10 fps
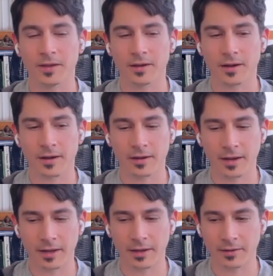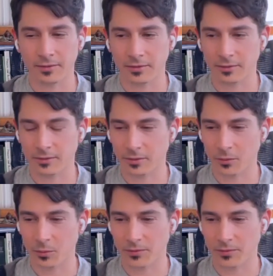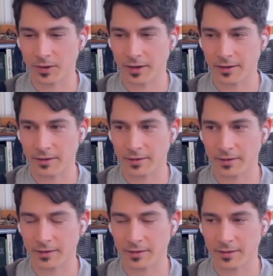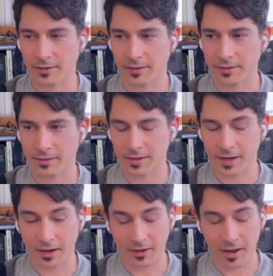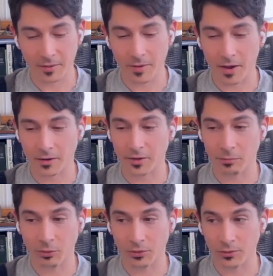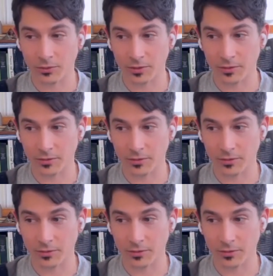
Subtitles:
and we've got an economic model that produces,